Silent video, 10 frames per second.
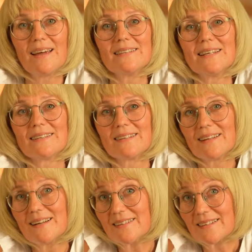and yet
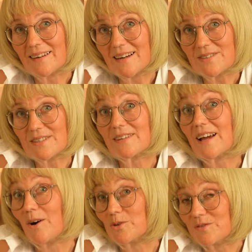another crafts the
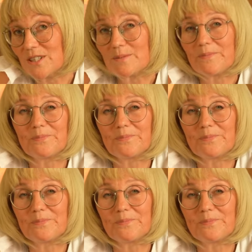outfit.